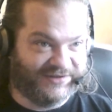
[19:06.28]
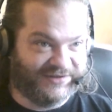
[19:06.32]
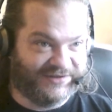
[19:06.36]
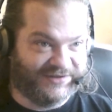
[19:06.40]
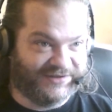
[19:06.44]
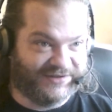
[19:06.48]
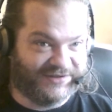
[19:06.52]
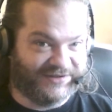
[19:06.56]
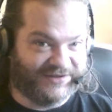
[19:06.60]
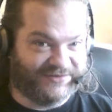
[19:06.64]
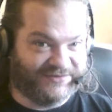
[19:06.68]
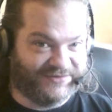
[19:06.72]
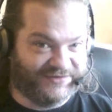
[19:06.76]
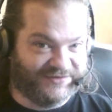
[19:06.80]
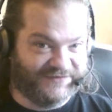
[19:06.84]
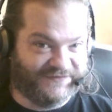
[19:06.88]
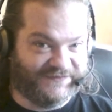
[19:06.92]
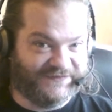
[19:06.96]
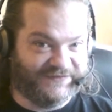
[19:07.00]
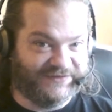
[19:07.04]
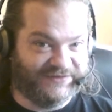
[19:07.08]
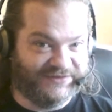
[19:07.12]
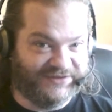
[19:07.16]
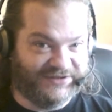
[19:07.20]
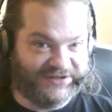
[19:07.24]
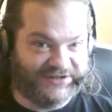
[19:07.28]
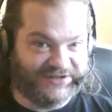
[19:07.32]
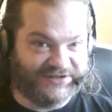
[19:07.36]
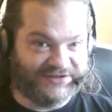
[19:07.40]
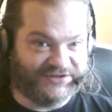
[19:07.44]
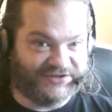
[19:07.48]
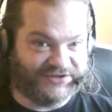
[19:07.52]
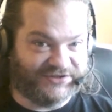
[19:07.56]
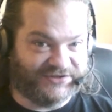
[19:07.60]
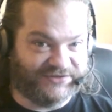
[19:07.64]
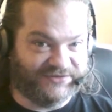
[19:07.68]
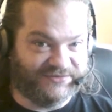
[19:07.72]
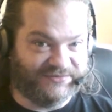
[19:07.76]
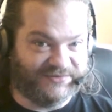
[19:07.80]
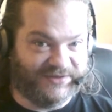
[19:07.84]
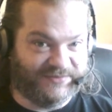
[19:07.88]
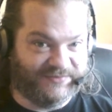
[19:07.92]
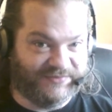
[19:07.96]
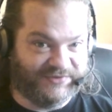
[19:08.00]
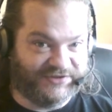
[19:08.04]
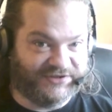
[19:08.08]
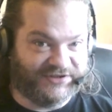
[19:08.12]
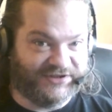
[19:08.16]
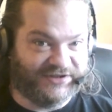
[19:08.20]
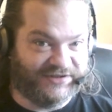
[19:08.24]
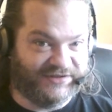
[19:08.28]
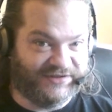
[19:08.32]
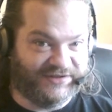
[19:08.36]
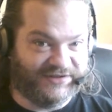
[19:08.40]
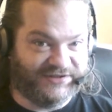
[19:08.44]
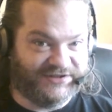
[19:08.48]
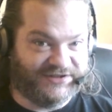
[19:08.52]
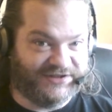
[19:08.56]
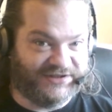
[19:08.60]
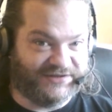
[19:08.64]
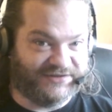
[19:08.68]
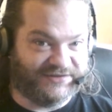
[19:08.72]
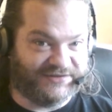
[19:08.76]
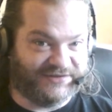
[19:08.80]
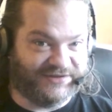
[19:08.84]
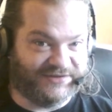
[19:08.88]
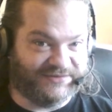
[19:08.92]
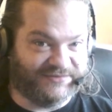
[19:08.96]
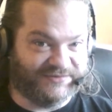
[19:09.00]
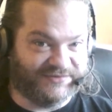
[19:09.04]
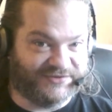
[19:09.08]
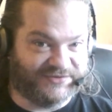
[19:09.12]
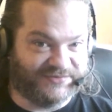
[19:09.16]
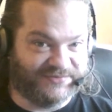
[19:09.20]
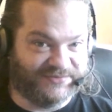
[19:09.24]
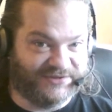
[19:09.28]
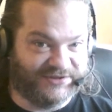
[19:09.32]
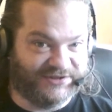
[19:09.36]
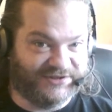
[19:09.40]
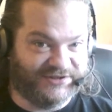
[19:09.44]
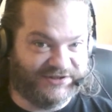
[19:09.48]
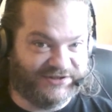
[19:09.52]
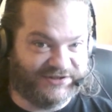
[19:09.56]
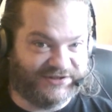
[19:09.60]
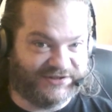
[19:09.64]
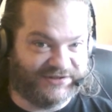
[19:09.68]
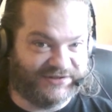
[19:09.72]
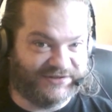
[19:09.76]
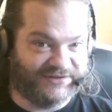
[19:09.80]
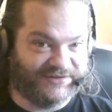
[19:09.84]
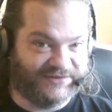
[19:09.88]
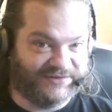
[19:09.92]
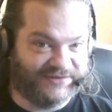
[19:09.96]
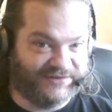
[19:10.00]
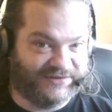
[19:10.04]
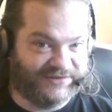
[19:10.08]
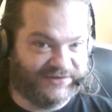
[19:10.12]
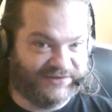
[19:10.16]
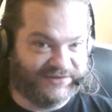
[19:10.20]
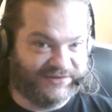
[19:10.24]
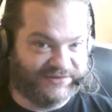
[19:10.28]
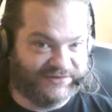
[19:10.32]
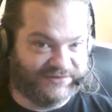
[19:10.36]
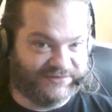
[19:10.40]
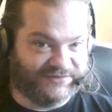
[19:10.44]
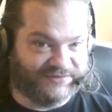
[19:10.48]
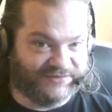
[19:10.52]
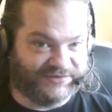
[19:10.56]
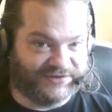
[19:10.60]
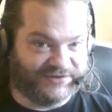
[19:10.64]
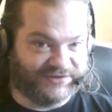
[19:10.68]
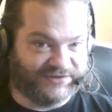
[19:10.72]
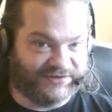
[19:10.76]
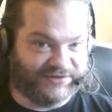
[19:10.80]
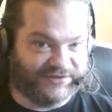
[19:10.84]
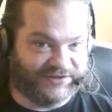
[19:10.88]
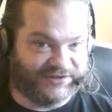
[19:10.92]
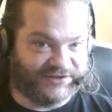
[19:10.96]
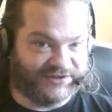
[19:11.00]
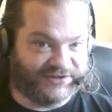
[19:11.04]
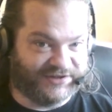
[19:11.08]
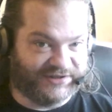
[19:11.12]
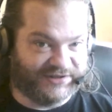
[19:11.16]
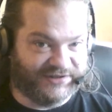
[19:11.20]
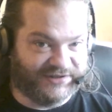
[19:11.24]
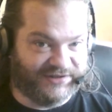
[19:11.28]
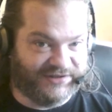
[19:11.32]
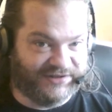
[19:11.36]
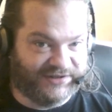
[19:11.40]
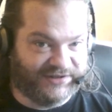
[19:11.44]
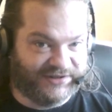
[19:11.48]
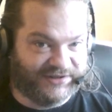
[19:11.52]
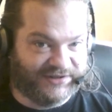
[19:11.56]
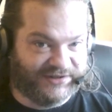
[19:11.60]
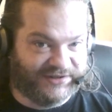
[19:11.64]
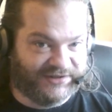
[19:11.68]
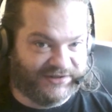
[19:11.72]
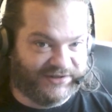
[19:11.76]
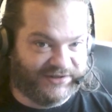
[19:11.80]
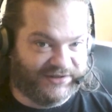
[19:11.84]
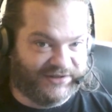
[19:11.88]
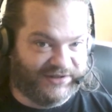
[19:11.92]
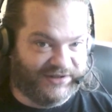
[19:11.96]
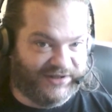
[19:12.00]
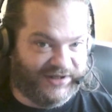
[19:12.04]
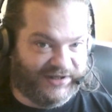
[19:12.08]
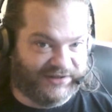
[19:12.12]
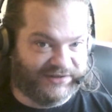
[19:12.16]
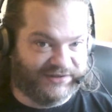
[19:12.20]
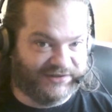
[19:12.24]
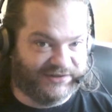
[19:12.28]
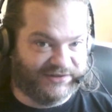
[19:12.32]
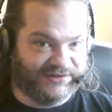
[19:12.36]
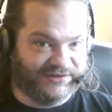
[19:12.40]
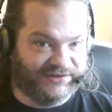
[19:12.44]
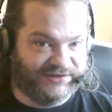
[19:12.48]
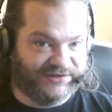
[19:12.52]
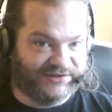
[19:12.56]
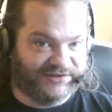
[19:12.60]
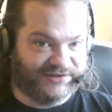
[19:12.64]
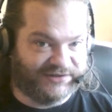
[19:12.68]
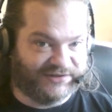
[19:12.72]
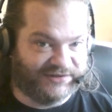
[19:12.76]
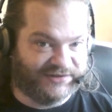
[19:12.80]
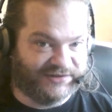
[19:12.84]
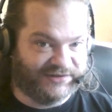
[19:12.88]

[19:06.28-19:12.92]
Go on a few years to when Return of the Jedi was released, or should I say unleashed.